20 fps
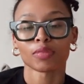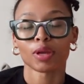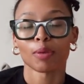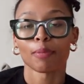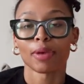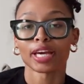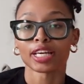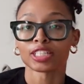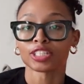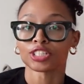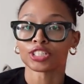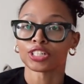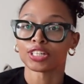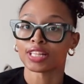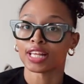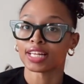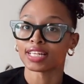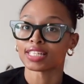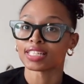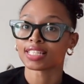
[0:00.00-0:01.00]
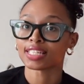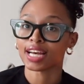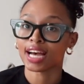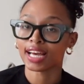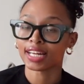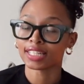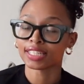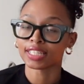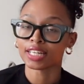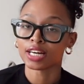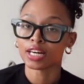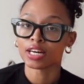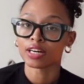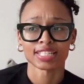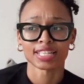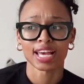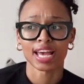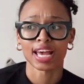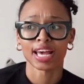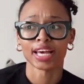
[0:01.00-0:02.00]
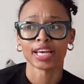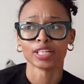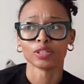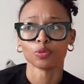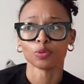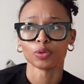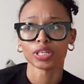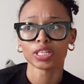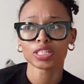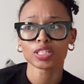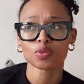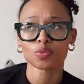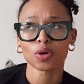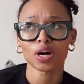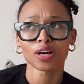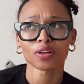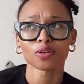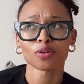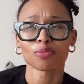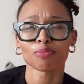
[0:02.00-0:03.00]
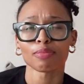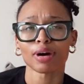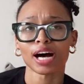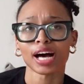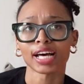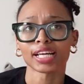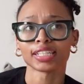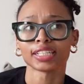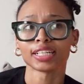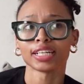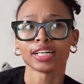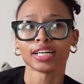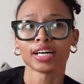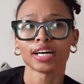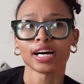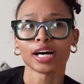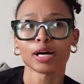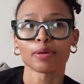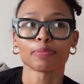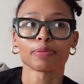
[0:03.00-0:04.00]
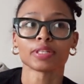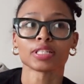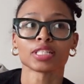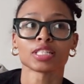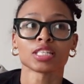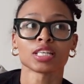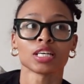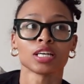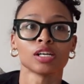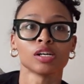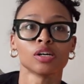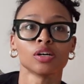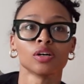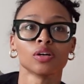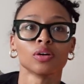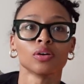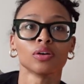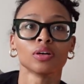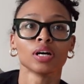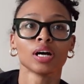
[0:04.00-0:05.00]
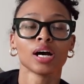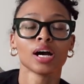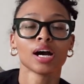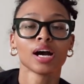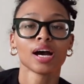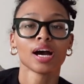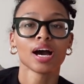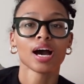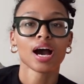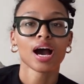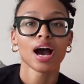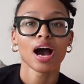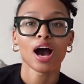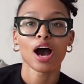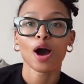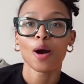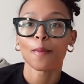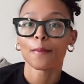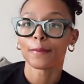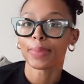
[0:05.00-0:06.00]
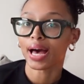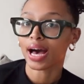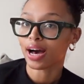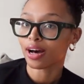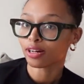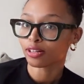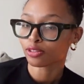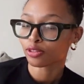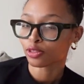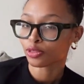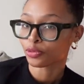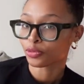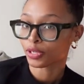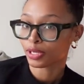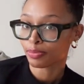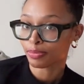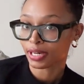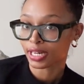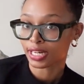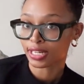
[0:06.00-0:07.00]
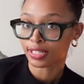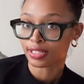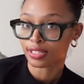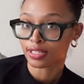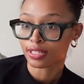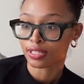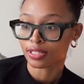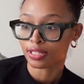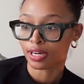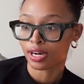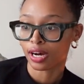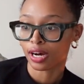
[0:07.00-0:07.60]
making sure that it's tight enough. And we swaddled Mila up until about 3 months.